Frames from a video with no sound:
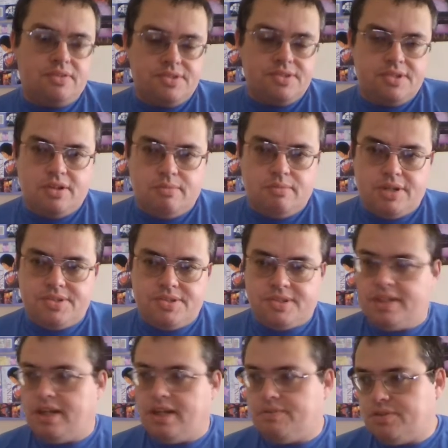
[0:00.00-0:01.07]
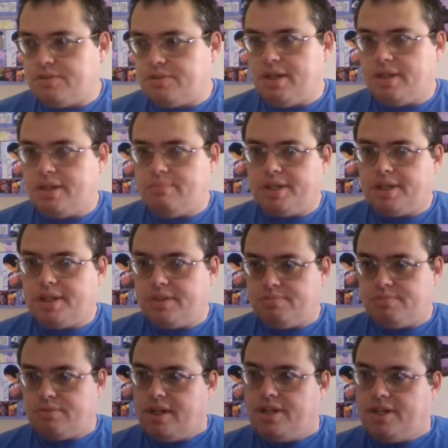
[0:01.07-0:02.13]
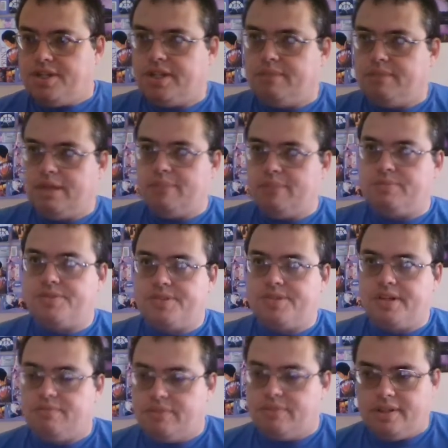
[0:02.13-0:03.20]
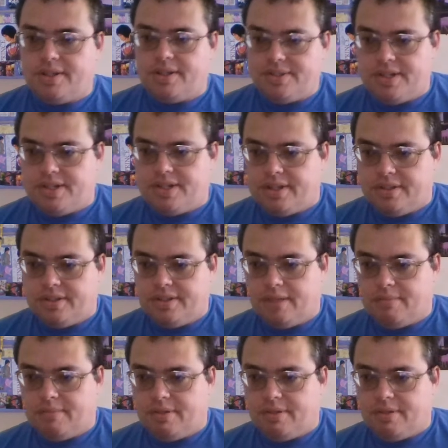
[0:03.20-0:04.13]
The song basically, I talked about the big exploration and people's self-realization on